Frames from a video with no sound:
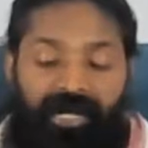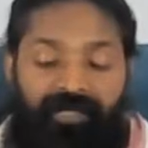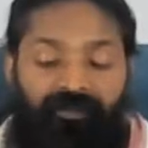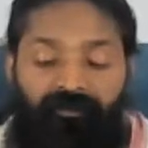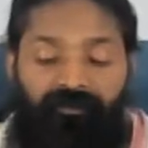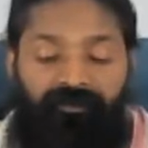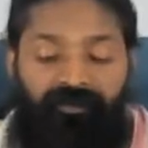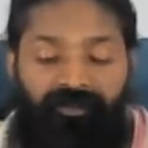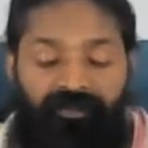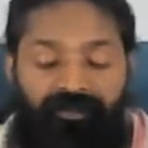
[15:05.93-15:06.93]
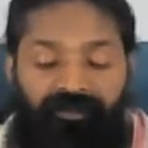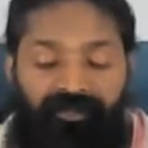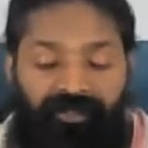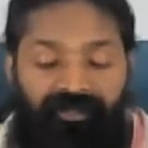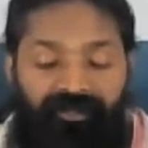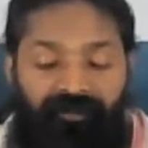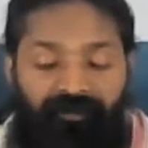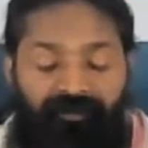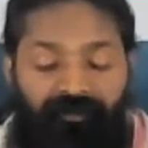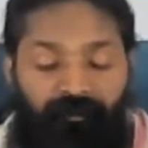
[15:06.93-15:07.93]
I don't see
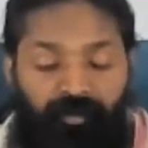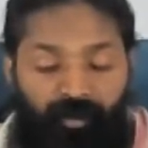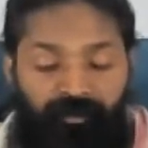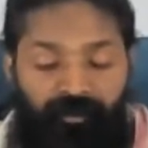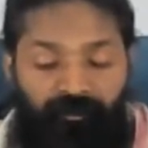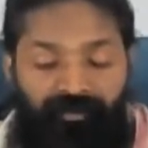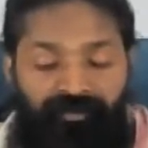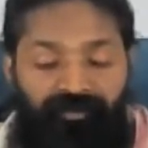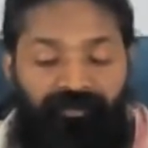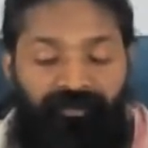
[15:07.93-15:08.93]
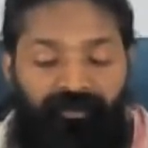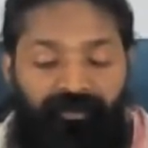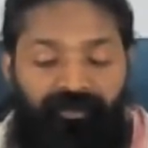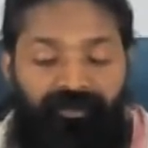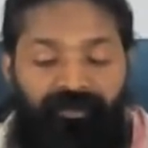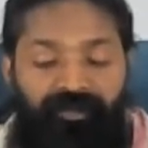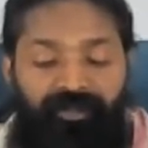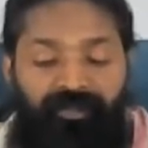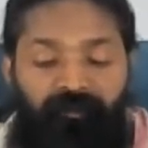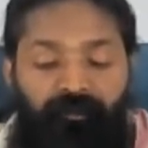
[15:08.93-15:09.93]
any problems or
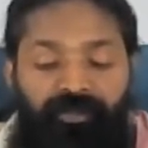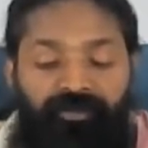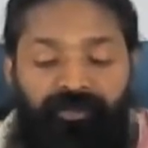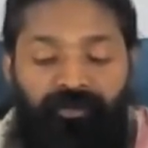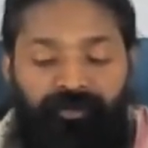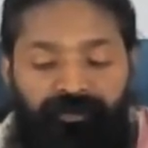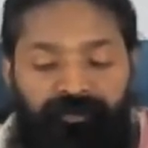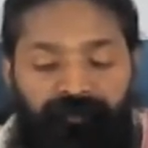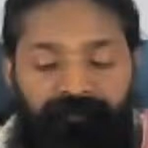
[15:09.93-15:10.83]
misuse.